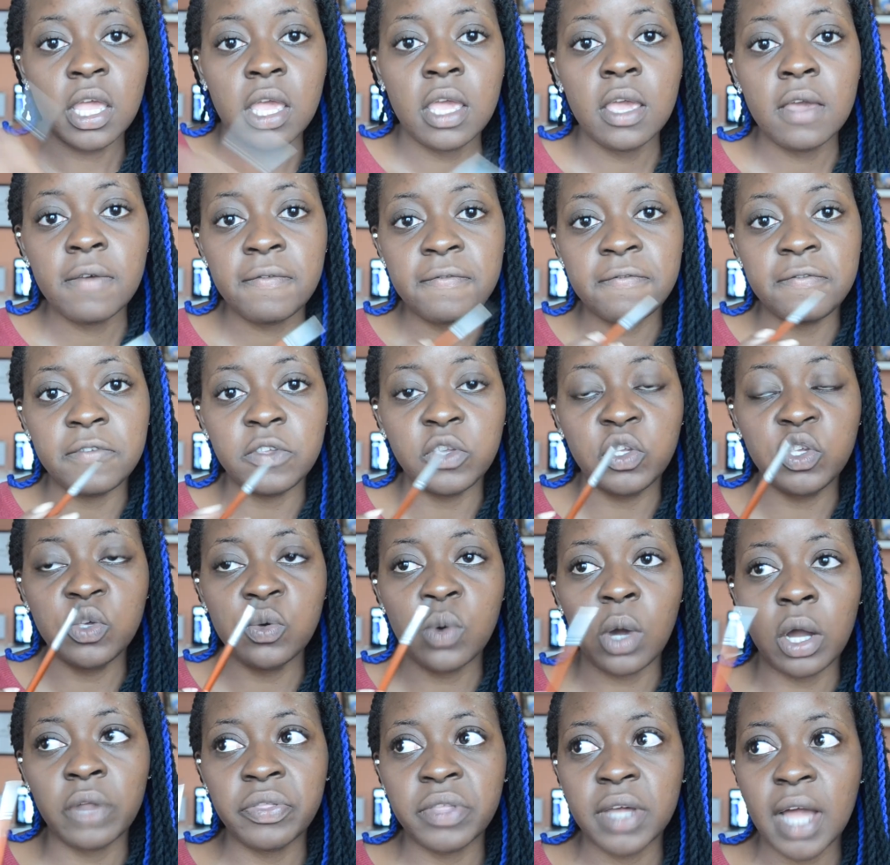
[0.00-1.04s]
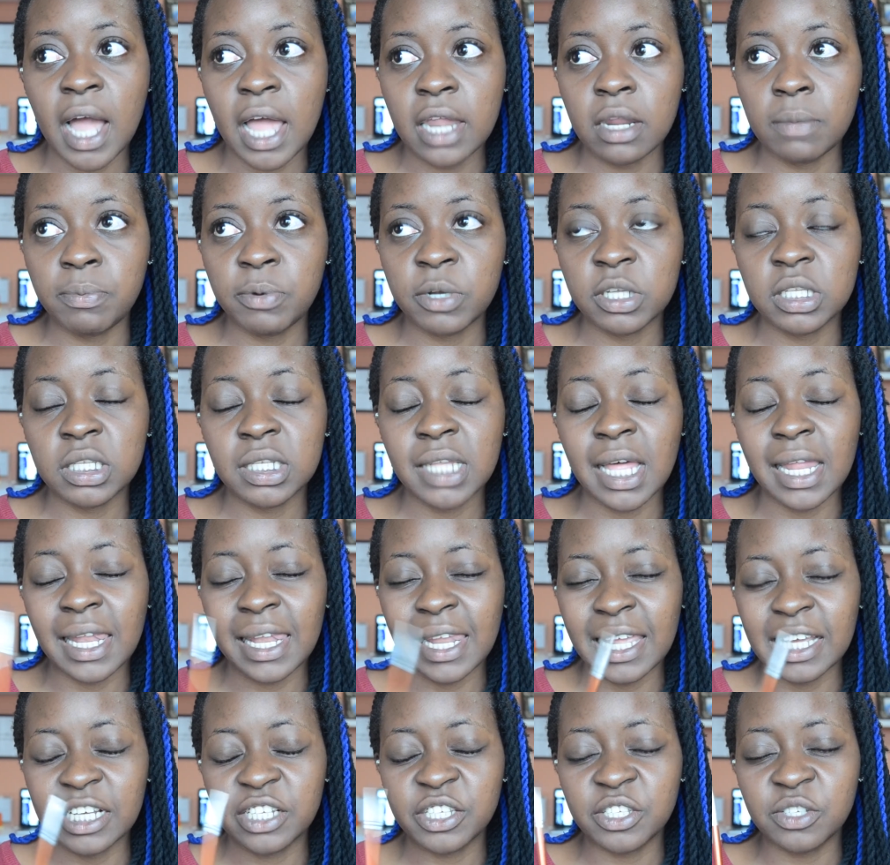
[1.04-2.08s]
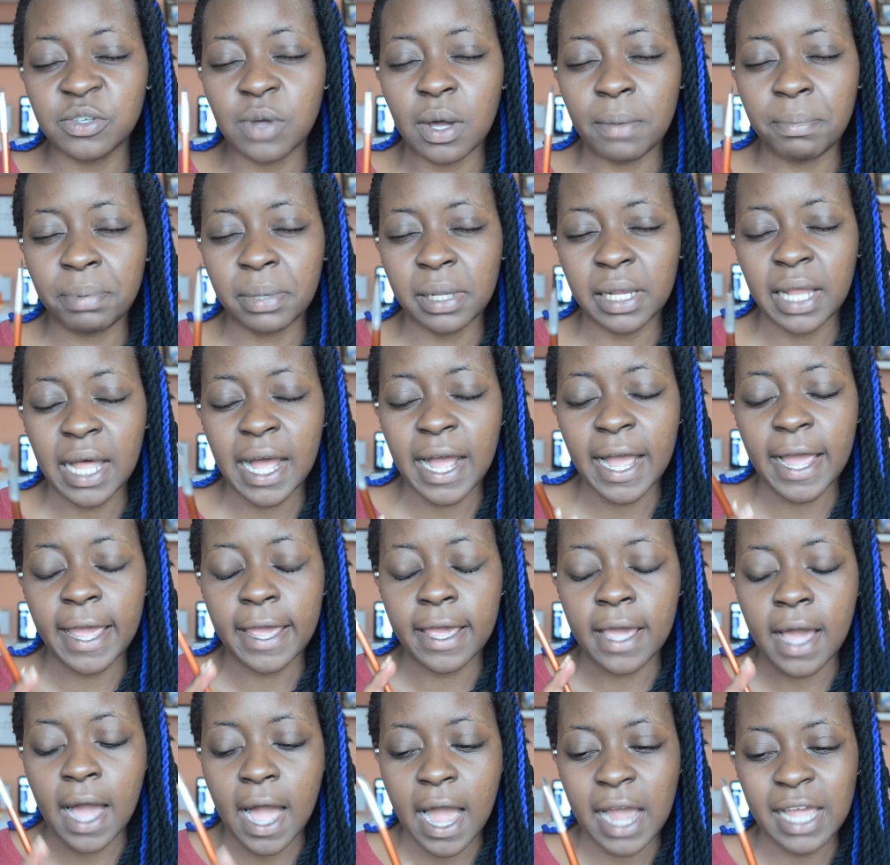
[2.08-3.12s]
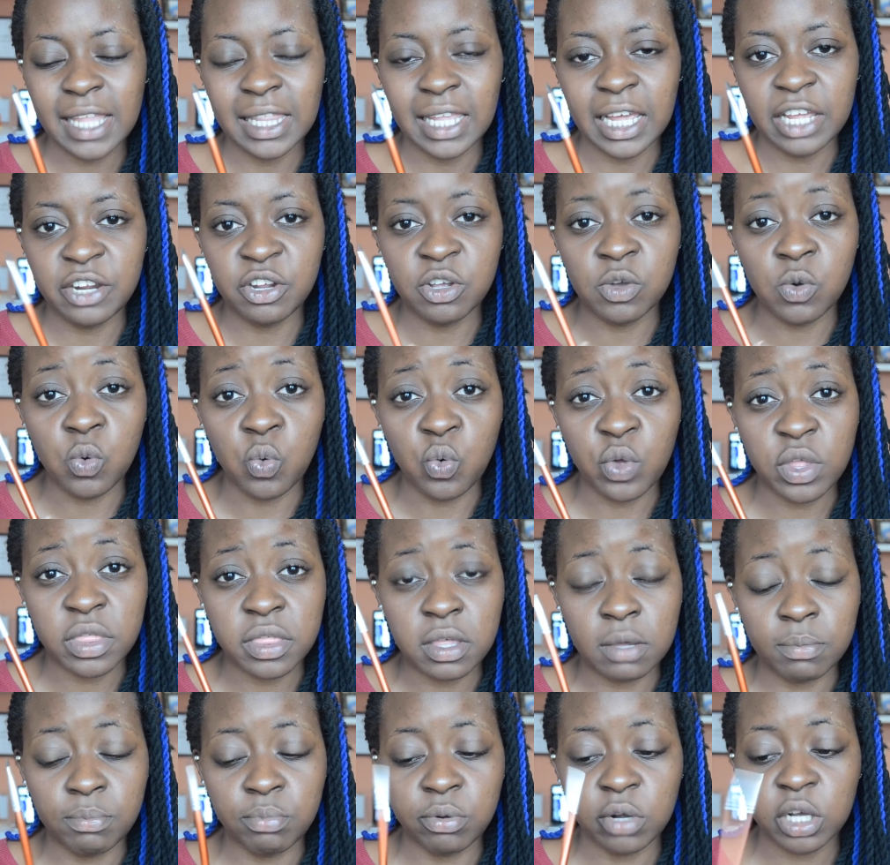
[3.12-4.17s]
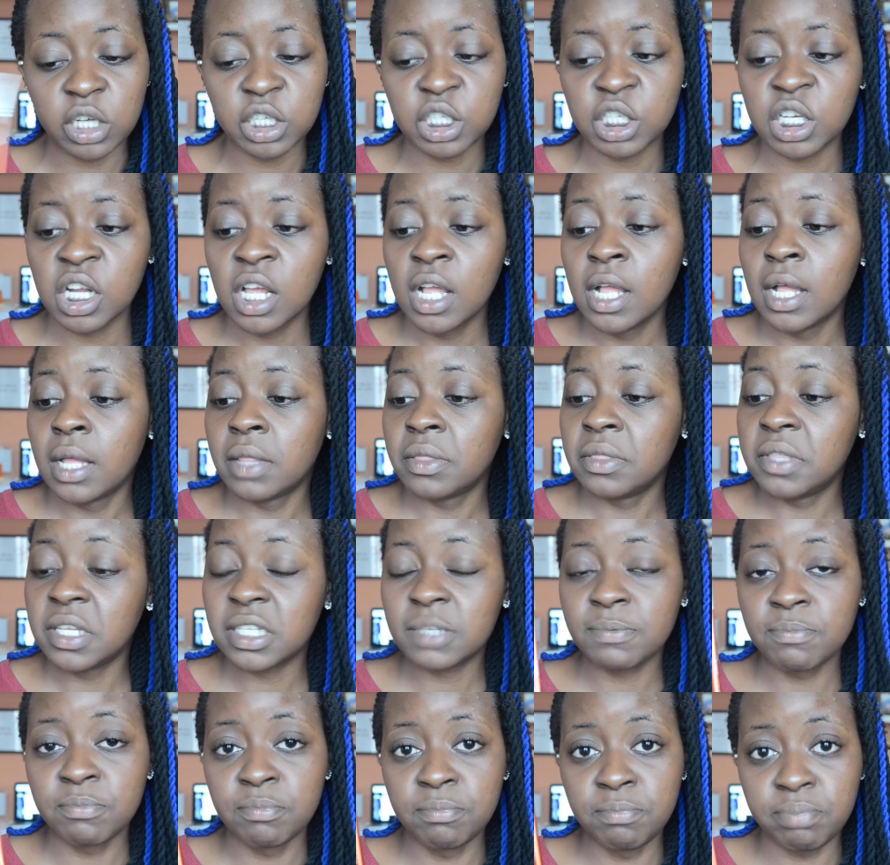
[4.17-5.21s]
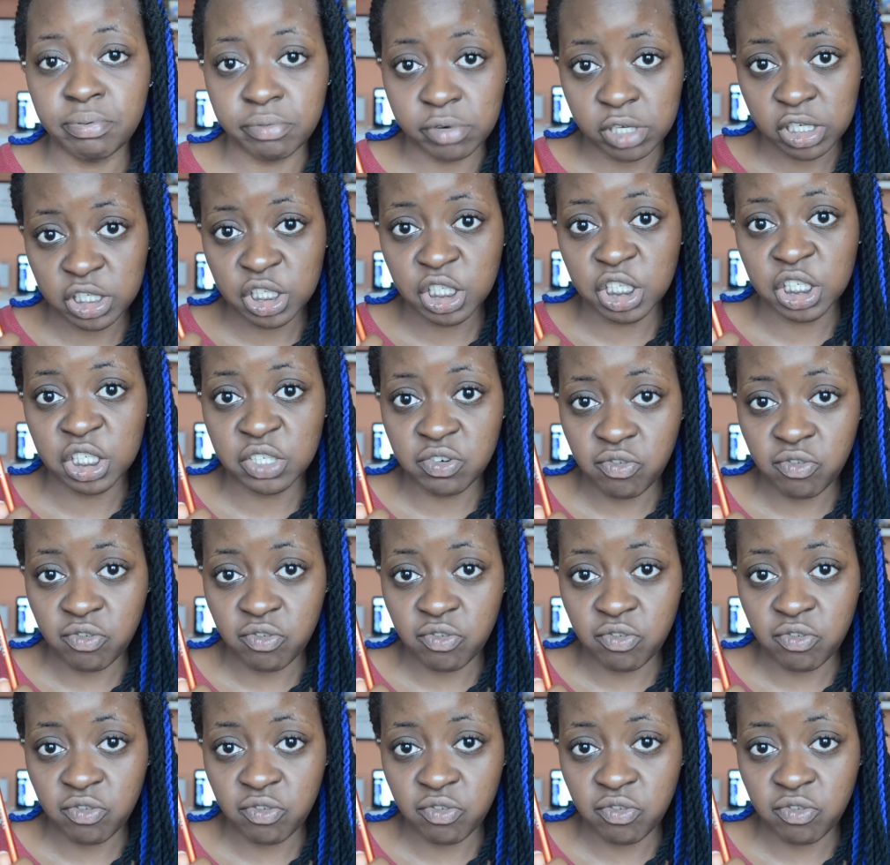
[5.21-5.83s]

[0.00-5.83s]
If you are the kind of person that likes to apply eyeliner with a brush, this brush